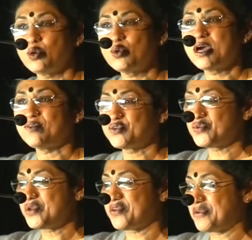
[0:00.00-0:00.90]
Good
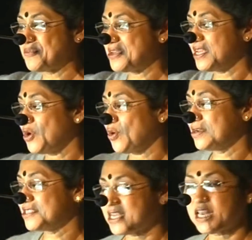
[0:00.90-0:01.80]
afternoon, everybody,
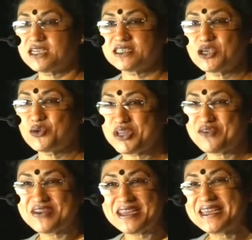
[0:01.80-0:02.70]
or shall I say good
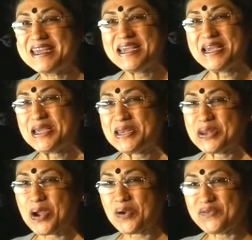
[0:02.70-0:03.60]
evening?
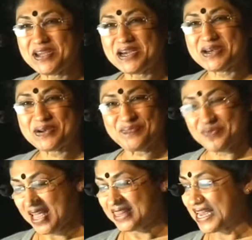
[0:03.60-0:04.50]
Now we are
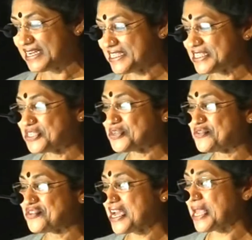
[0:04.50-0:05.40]
at that juncture
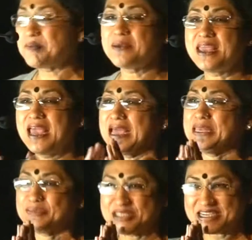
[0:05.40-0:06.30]
of time,
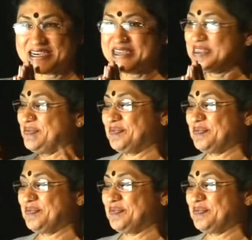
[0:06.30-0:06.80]
and namaskar.